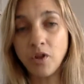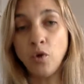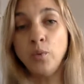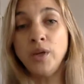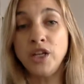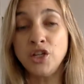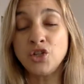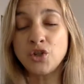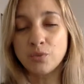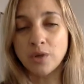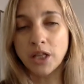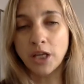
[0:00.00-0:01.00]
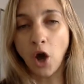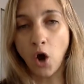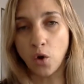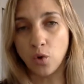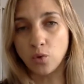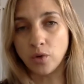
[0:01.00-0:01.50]
we need to really
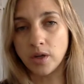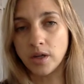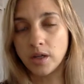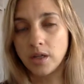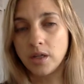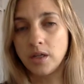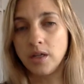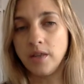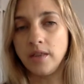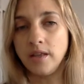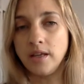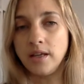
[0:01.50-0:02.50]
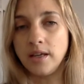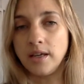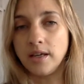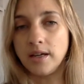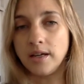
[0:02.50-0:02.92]
own the